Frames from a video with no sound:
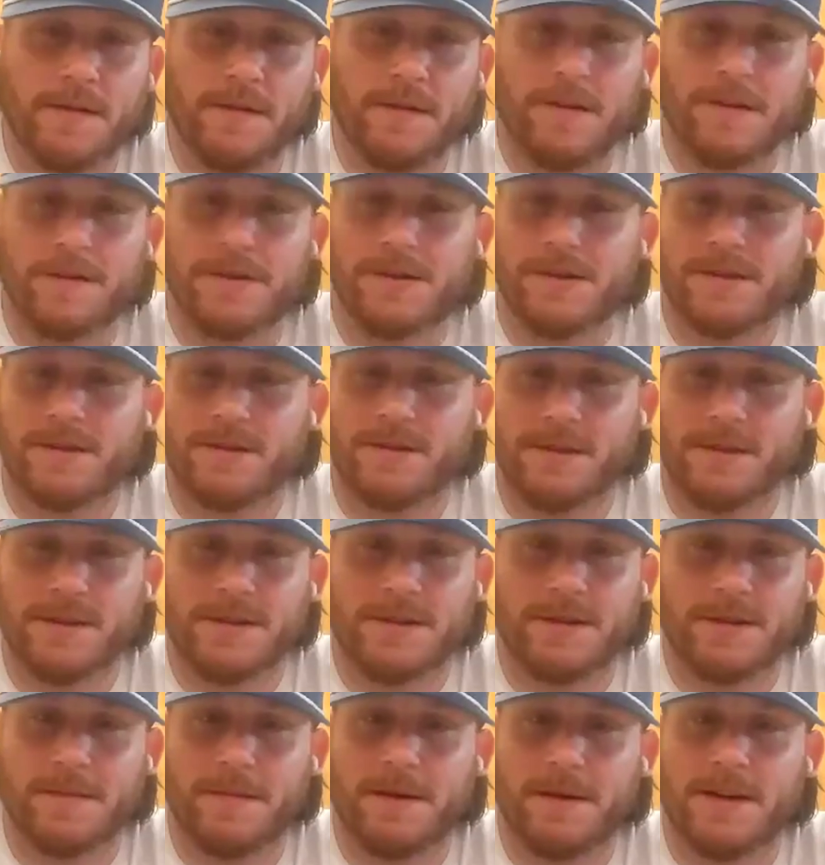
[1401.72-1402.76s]
of you as
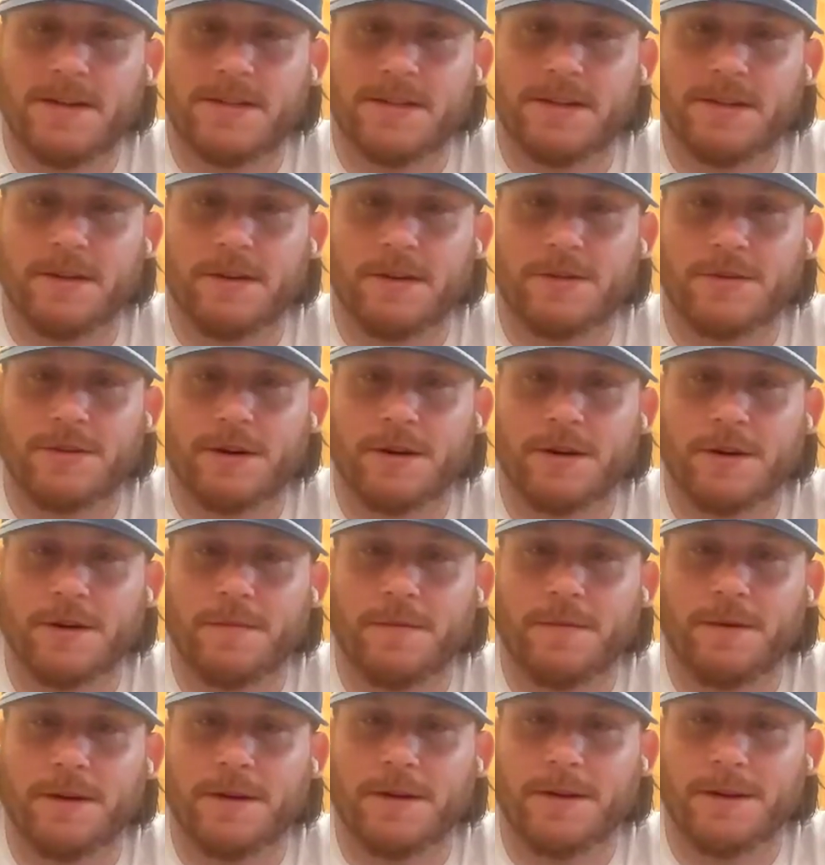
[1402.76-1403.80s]
this amazing dog trainer,
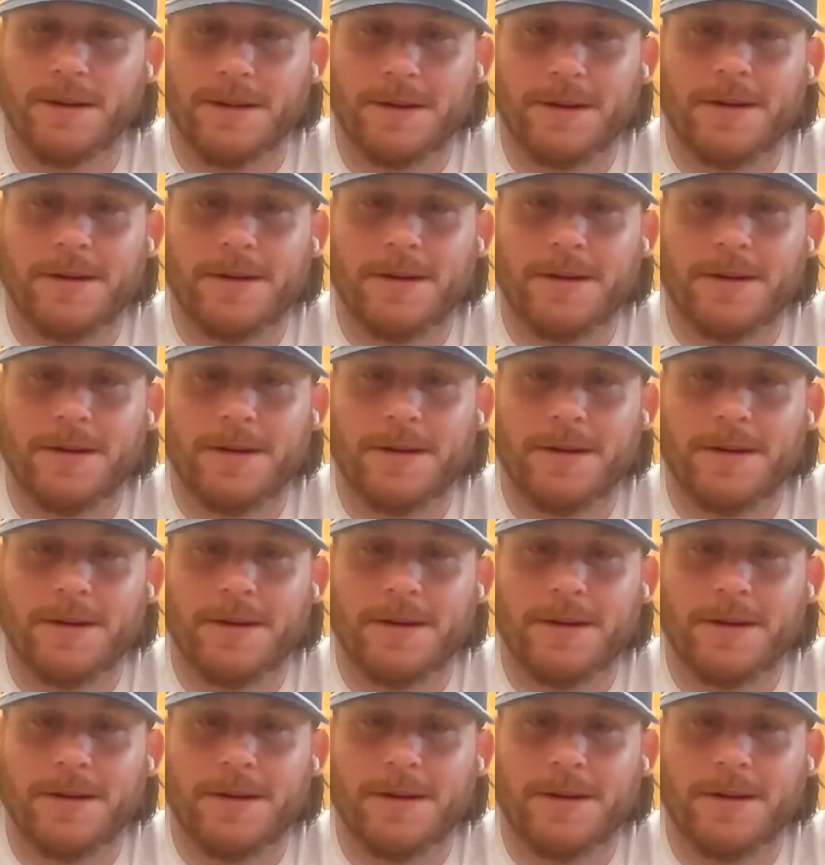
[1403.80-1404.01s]
but